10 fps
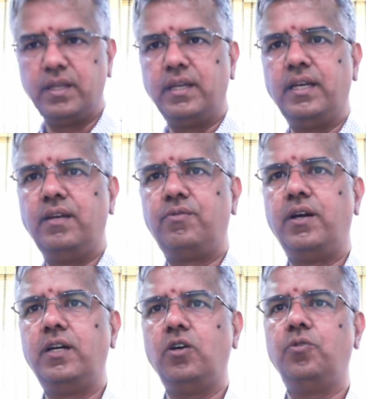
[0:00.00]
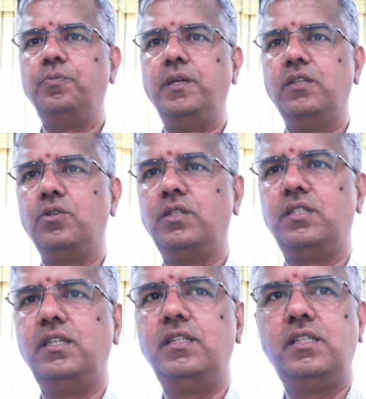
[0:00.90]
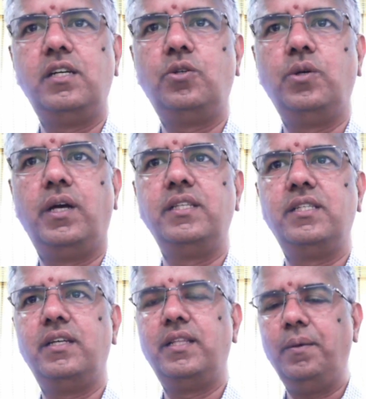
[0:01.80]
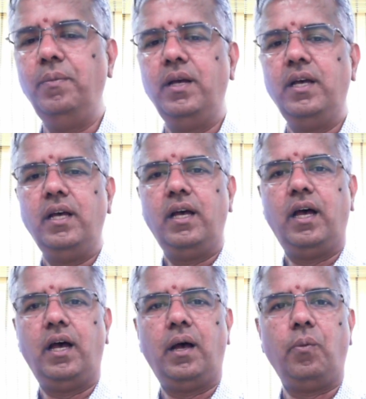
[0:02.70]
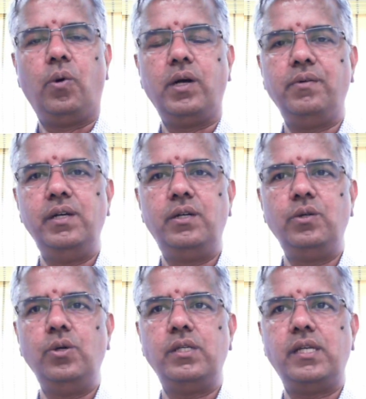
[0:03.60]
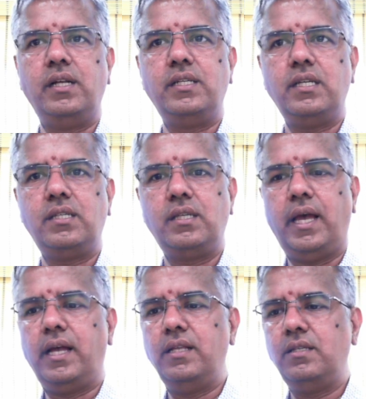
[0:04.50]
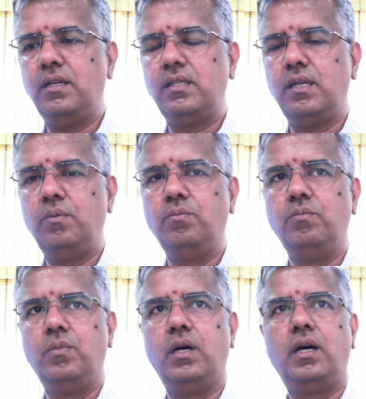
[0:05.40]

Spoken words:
in front of me, so it's easier to answer them. What I will do is I'll just answer some